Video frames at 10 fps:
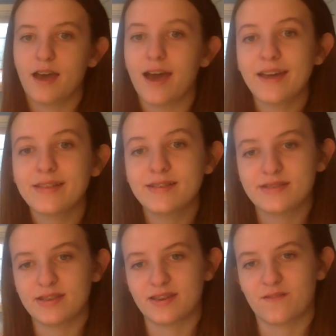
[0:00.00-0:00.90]
I
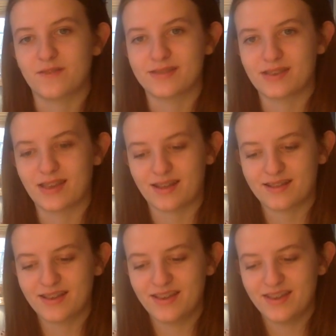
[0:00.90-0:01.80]
listen if it's
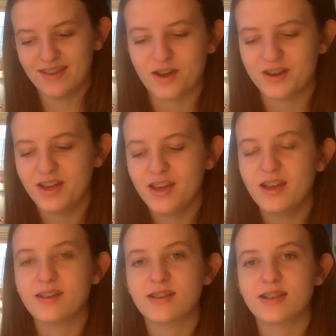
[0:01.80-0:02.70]
leaked. I
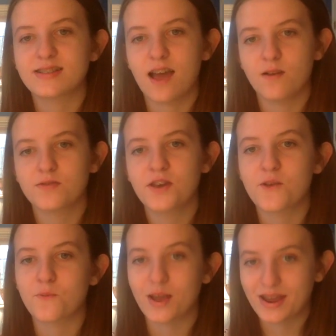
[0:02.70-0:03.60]
mean, it's out
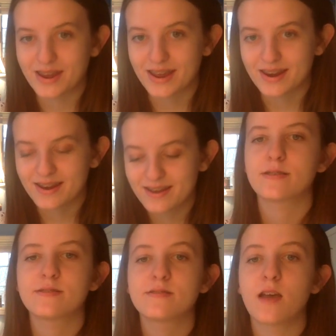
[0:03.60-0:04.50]
there waiting.
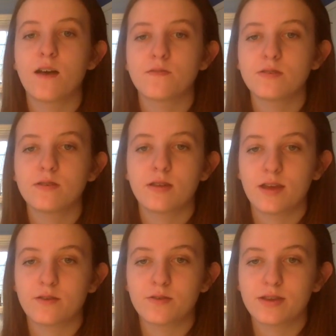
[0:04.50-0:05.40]
Well, and I
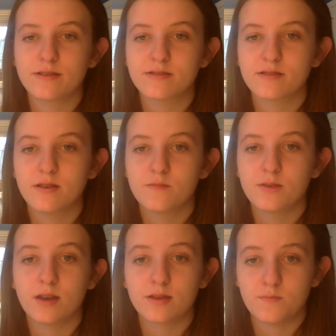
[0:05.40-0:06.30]
know it is, but
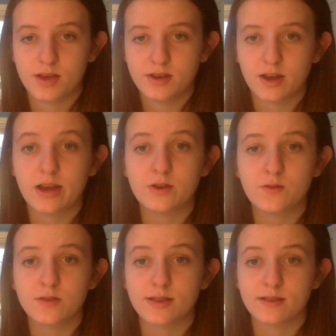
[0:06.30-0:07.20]
I'll admit, I do
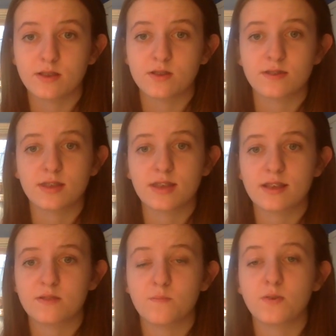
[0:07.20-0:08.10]
listen to the
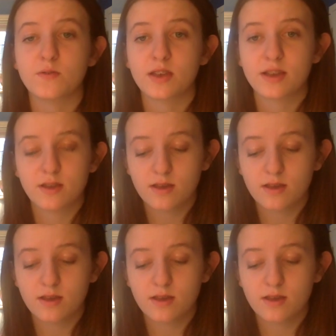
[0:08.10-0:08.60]
leaked music.